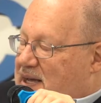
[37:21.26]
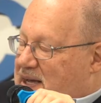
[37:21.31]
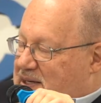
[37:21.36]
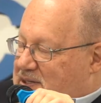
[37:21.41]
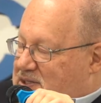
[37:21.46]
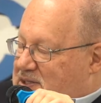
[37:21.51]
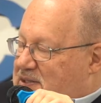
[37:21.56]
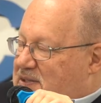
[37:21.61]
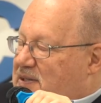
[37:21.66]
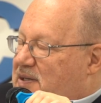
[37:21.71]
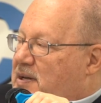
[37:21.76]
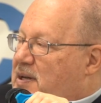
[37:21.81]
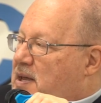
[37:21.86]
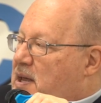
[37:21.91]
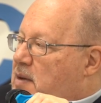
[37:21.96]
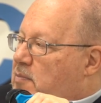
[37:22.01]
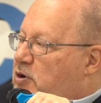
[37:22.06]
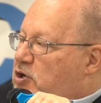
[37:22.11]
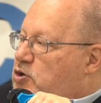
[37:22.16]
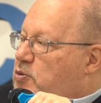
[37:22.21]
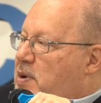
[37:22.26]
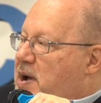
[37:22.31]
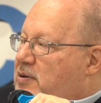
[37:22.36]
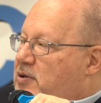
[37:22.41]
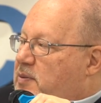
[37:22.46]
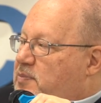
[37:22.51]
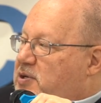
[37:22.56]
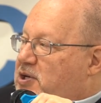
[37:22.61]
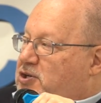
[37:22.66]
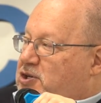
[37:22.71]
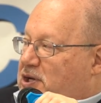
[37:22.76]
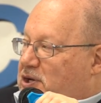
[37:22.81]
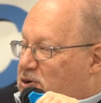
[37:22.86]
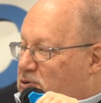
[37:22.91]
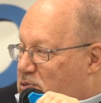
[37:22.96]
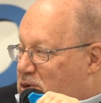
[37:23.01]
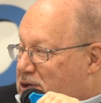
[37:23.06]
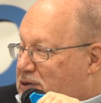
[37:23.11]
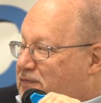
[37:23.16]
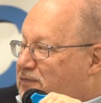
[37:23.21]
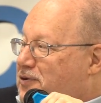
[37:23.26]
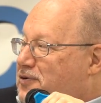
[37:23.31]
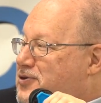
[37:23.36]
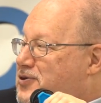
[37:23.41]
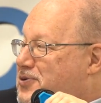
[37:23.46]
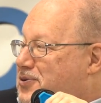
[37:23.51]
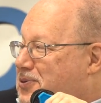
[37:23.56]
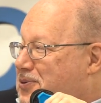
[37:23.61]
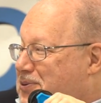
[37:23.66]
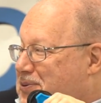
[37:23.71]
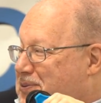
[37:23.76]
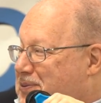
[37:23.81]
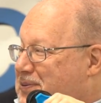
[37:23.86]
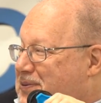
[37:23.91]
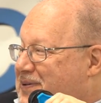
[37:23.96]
Yes. But you wound up teaching at a wonderful school.